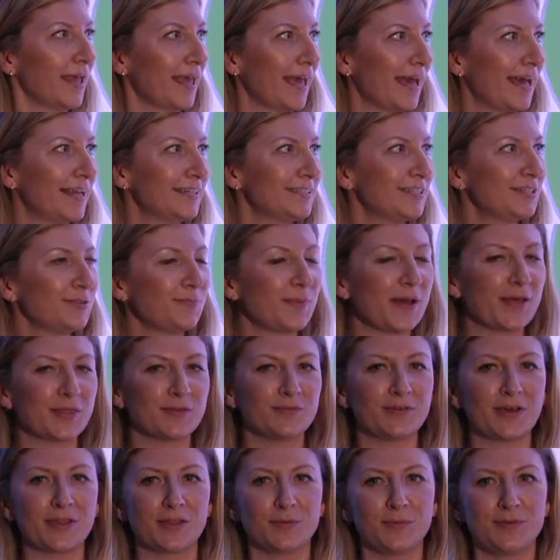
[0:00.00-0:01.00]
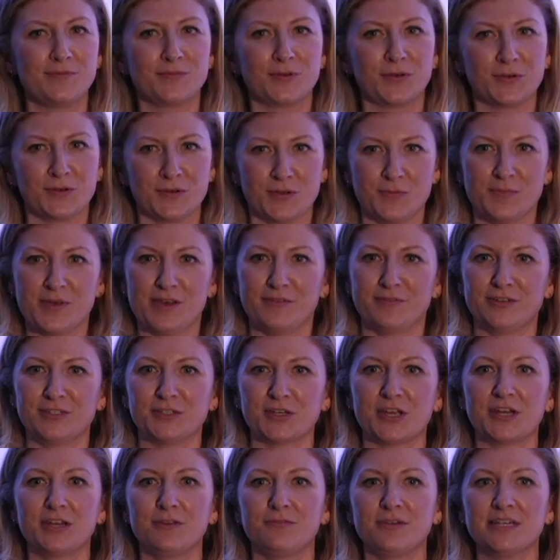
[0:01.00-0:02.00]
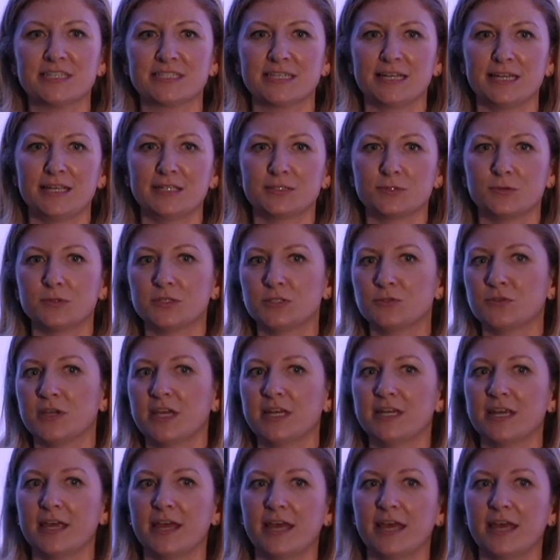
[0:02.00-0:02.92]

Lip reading: candid about the fact that we've gone on a bit of a journey recently as Auto Trader,